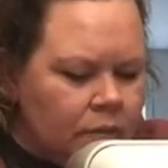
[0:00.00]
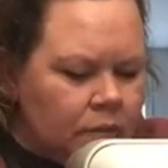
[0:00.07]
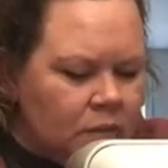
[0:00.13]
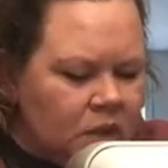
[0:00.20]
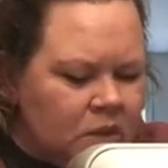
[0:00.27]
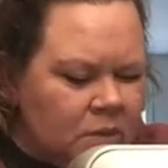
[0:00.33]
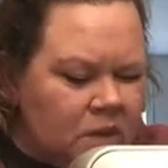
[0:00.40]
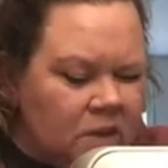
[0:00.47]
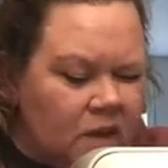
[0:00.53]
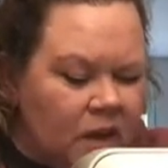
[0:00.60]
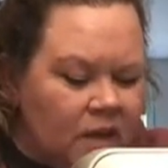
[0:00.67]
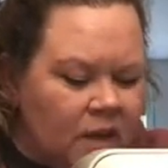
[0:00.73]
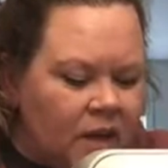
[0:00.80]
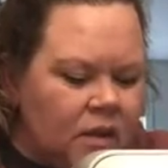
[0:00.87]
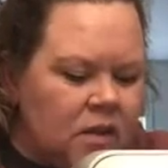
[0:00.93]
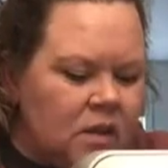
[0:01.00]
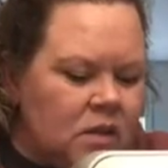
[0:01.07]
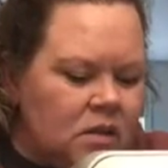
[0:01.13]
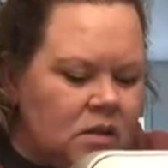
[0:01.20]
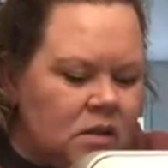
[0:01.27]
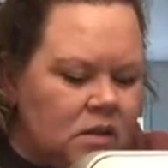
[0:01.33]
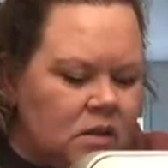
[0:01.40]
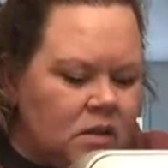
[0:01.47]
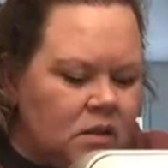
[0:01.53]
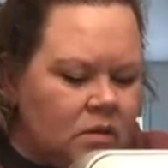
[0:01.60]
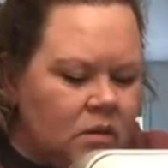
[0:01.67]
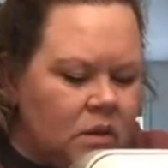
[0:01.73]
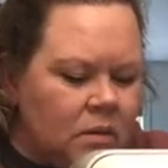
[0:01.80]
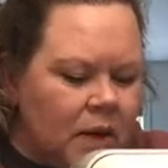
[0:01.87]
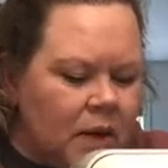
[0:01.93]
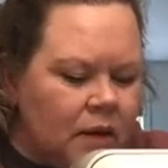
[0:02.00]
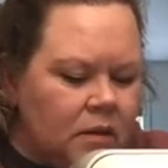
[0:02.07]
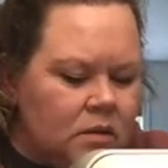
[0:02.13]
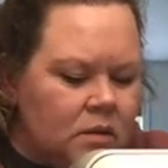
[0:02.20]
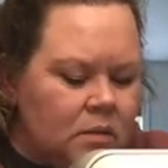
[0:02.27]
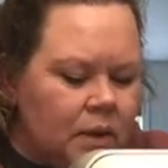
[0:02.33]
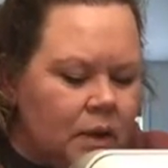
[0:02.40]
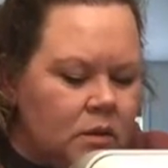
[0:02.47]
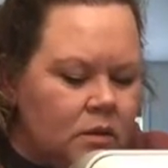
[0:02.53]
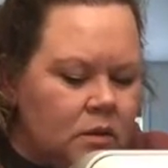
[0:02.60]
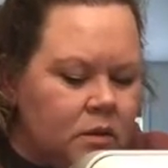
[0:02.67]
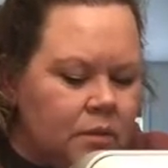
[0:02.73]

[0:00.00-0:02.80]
Especially on like this. This doesn't really matter too much.